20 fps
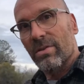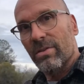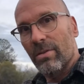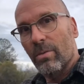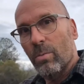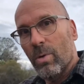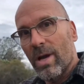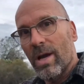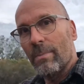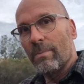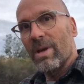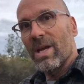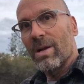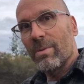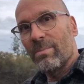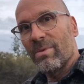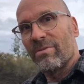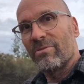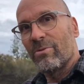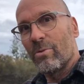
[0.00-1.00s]
way I made it
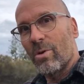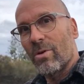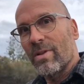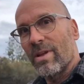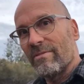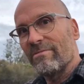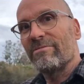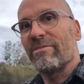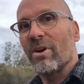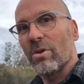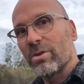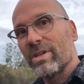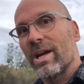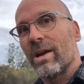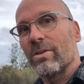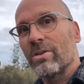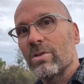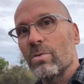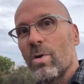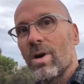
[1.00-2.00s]
before, that fell down
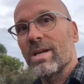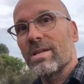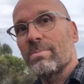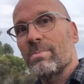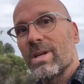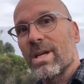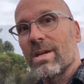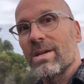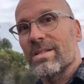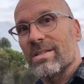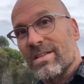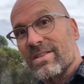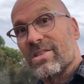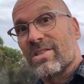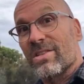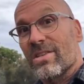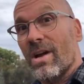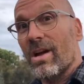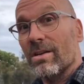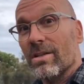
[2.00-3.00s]
twice because it
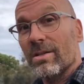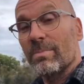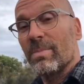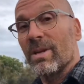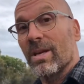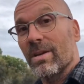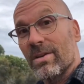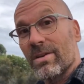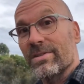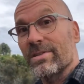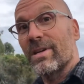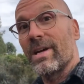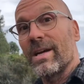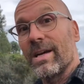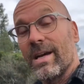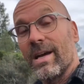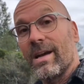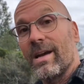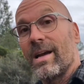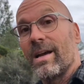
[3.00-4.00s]
sucked, because
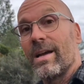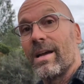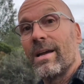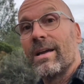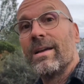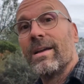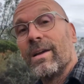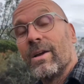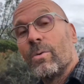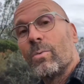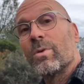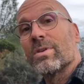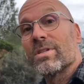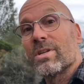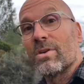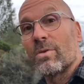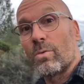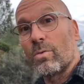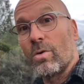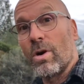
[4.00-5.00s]
I was in a
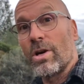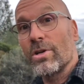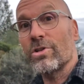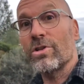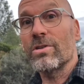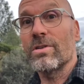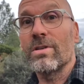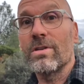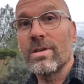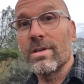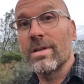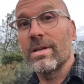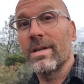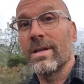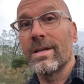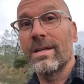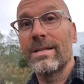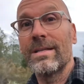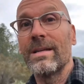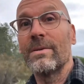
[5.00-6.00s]
rush and
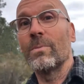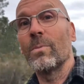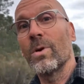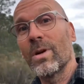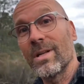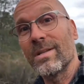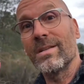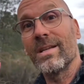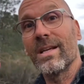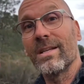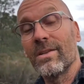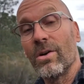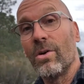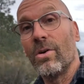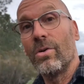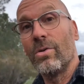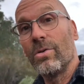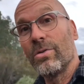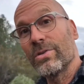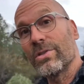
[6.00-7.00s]
didn't want to dig the
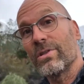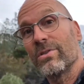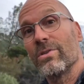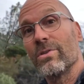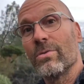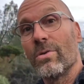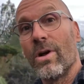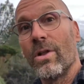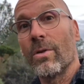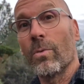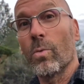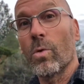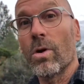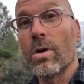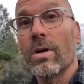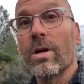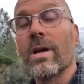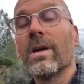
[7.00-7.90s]
holes and do all the work.